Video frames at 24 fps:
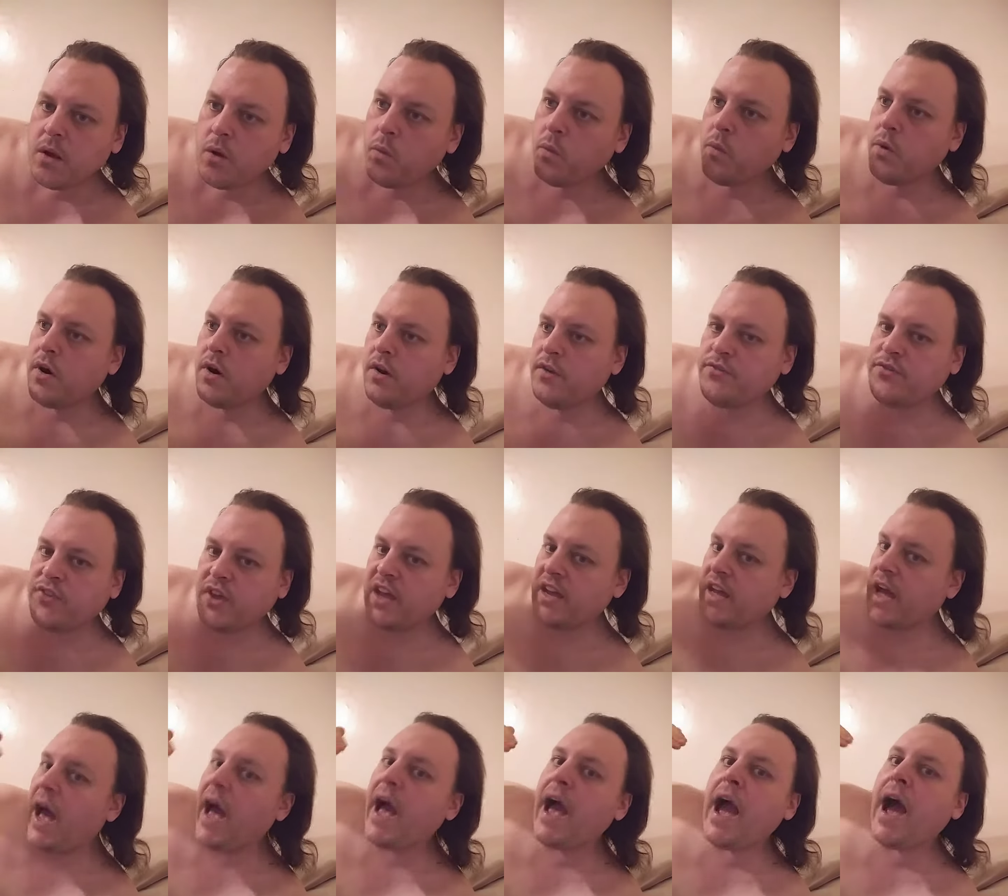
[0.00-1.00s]
where it's like
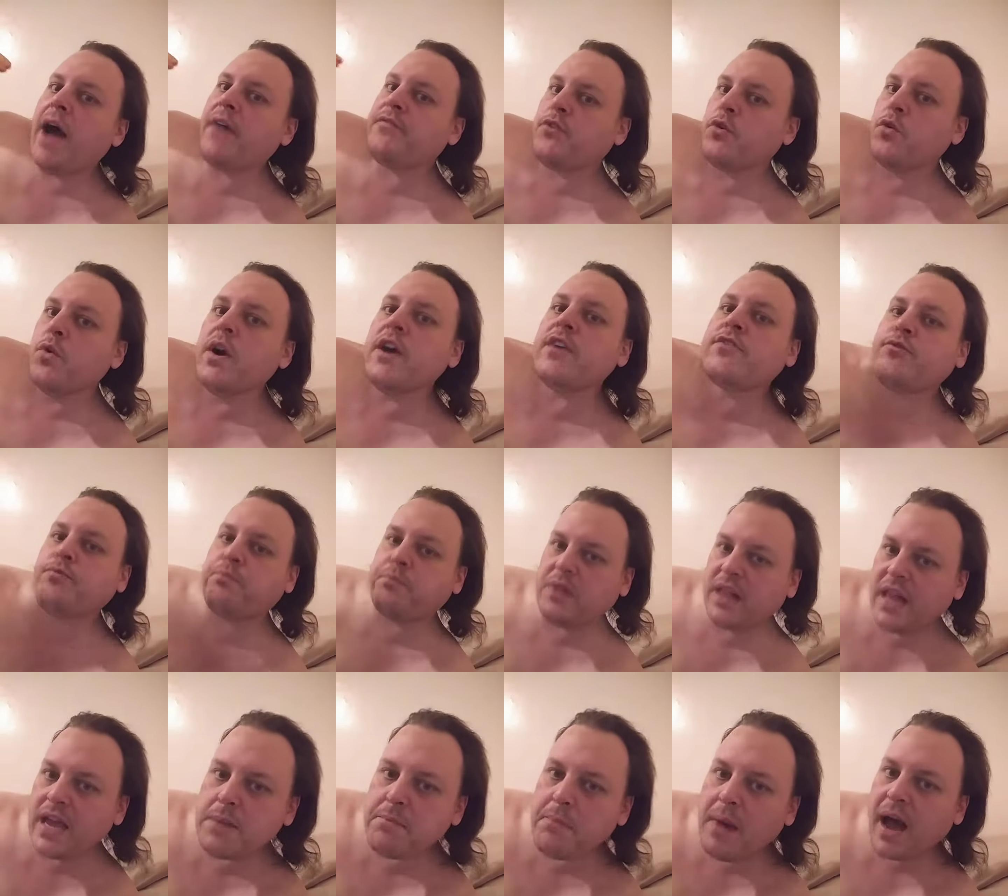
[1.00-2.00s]
I have to
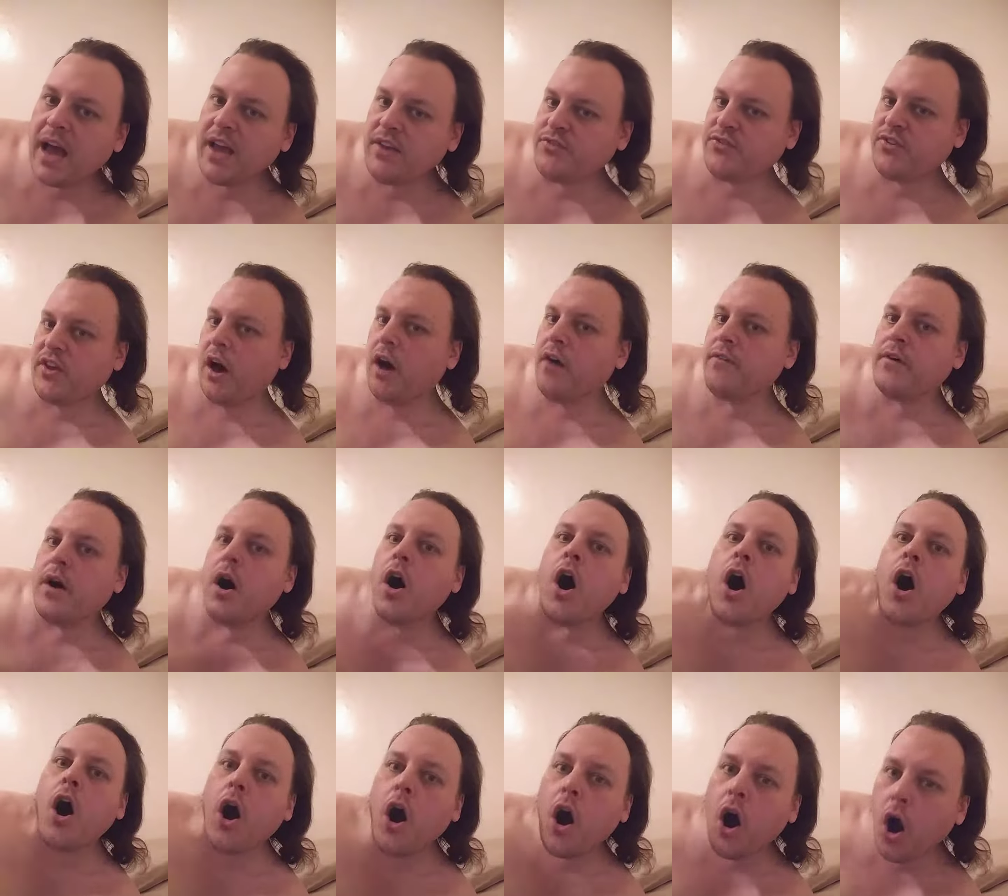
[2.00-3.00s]
explain myself
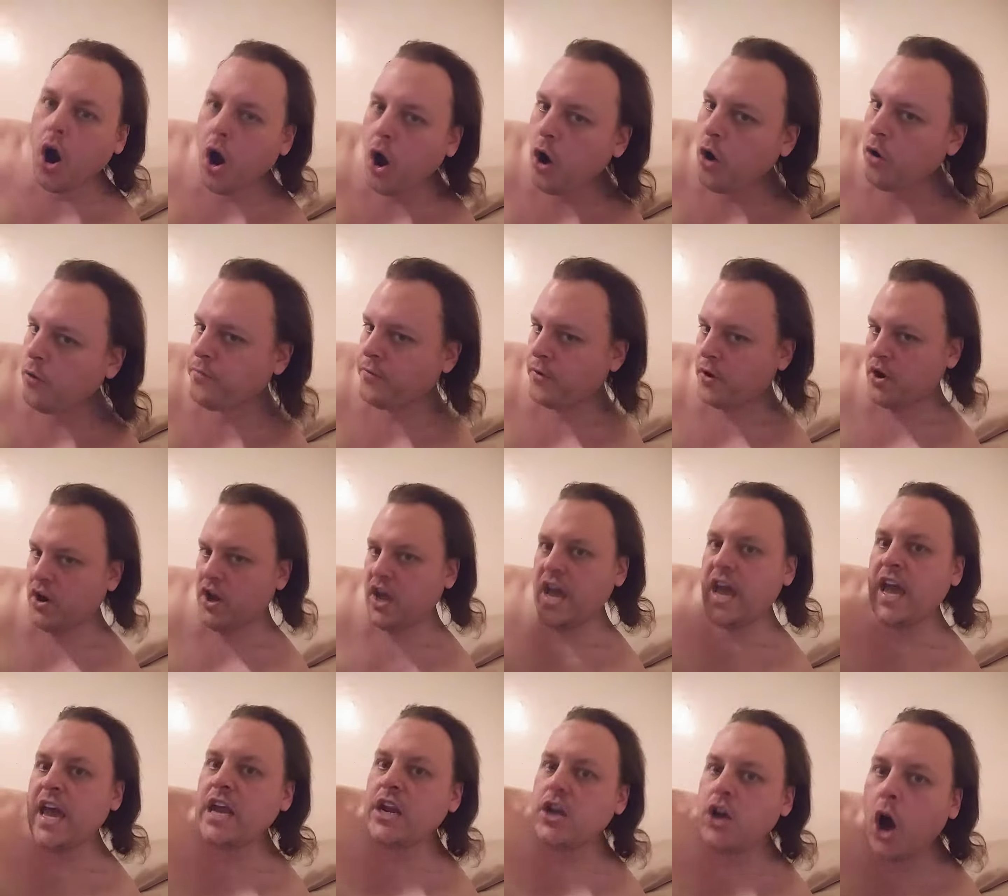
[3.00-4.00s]
over
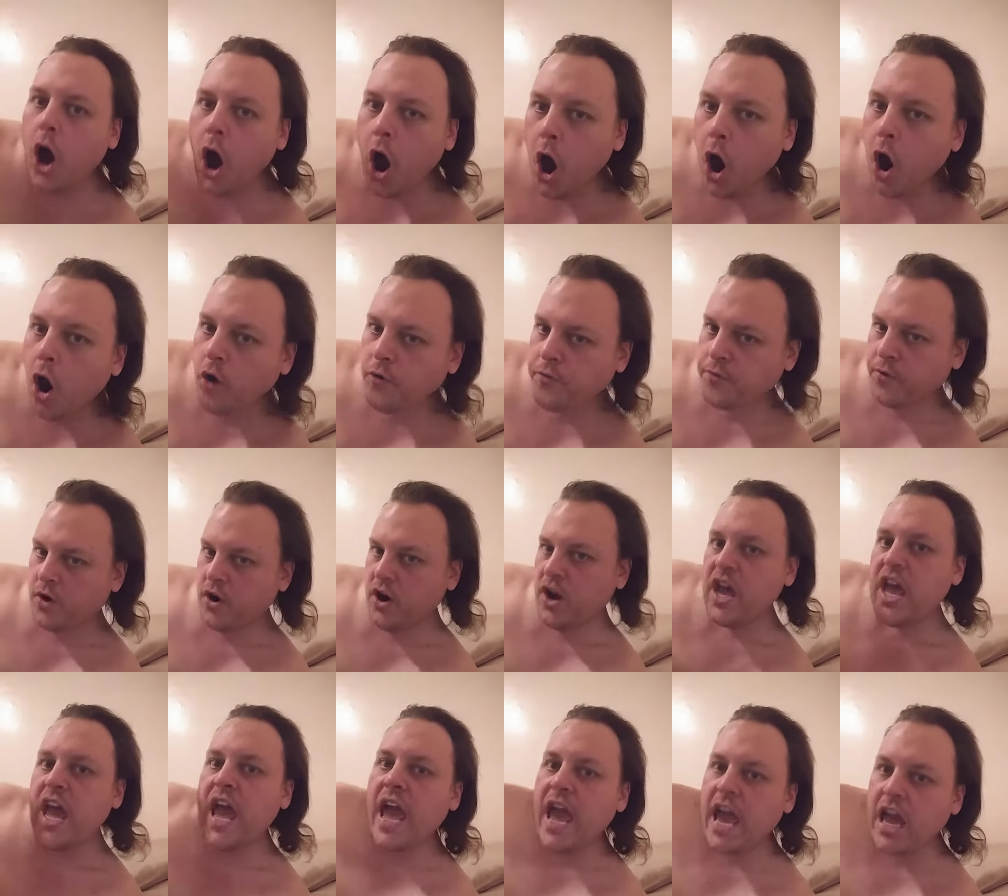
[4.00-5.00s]
and over
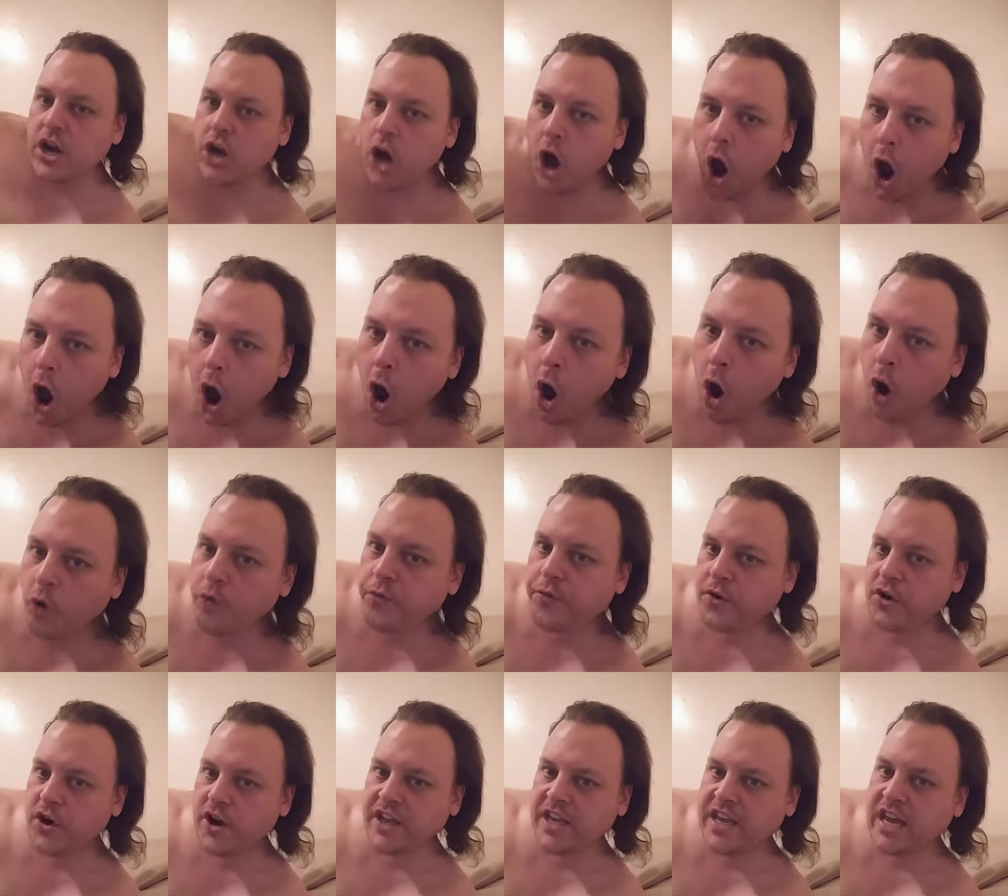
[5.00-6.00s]
and
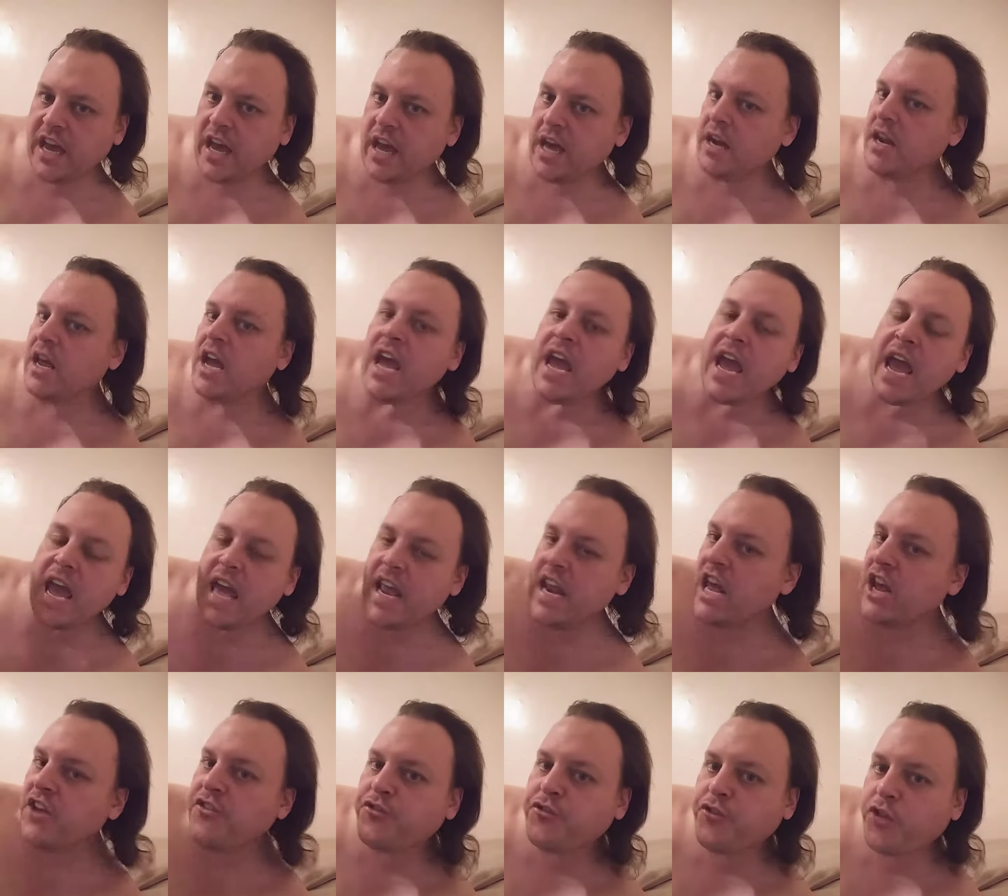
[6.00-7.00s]
over again, and
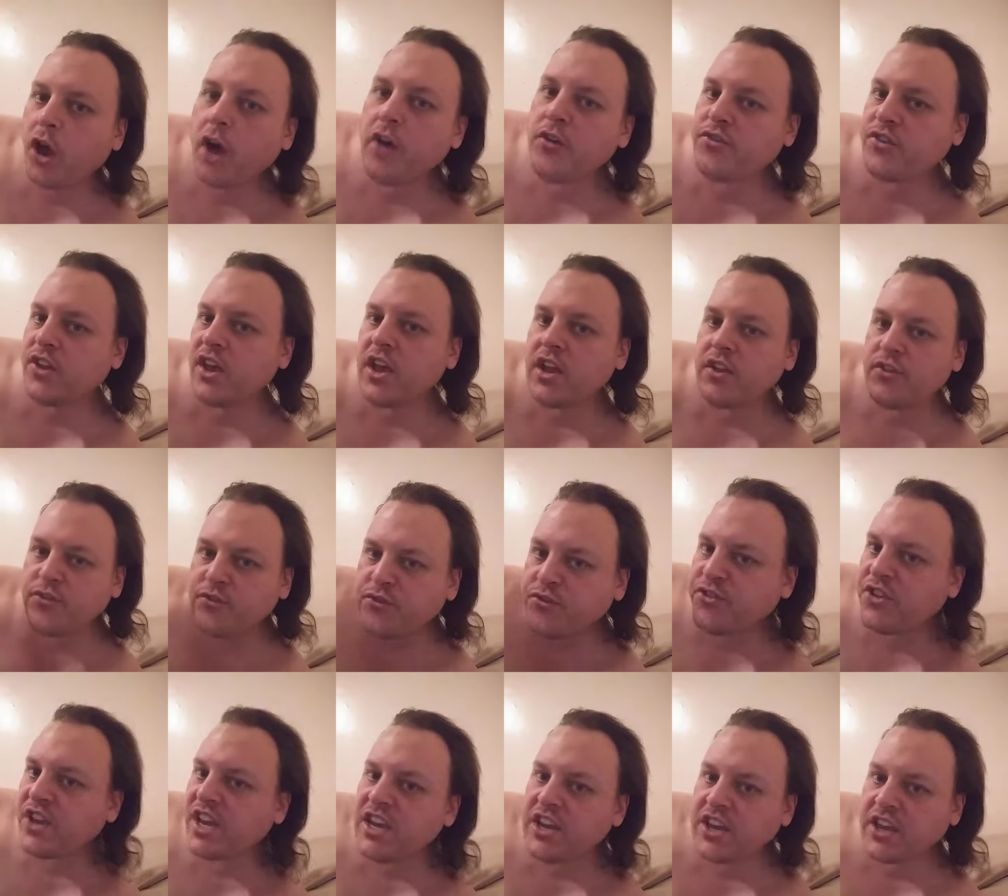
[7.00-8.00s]
it doesn't
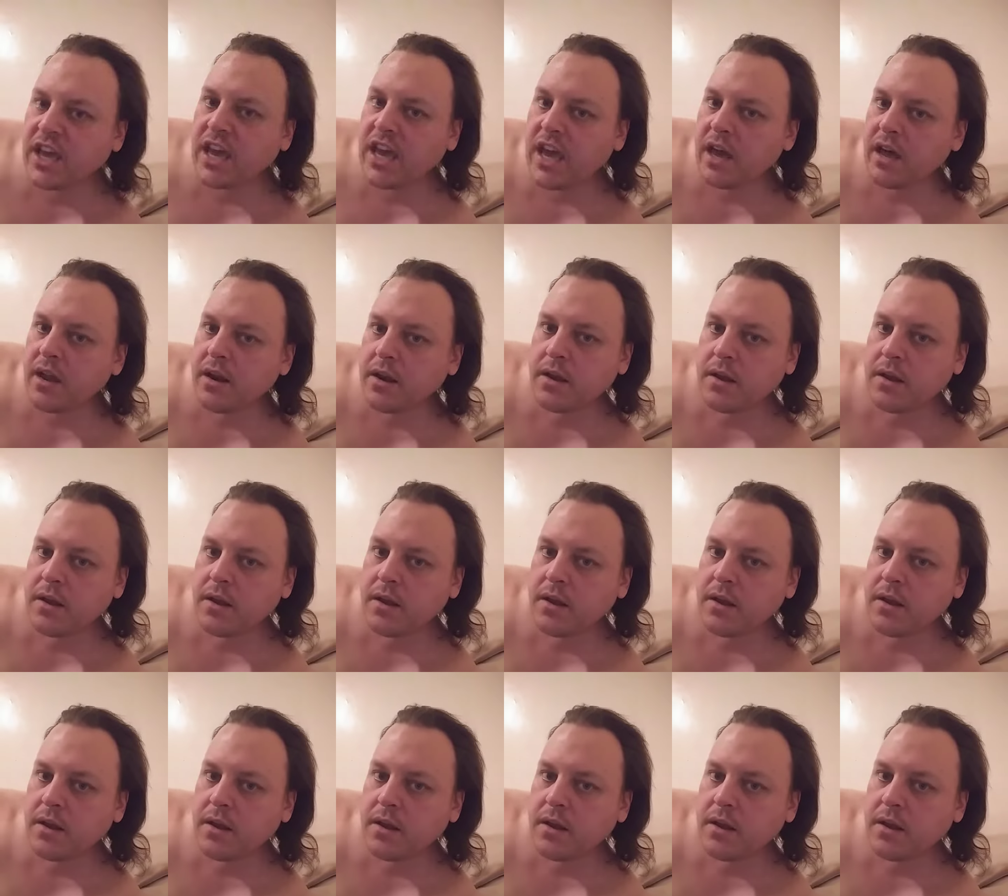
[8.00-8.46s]
sink in.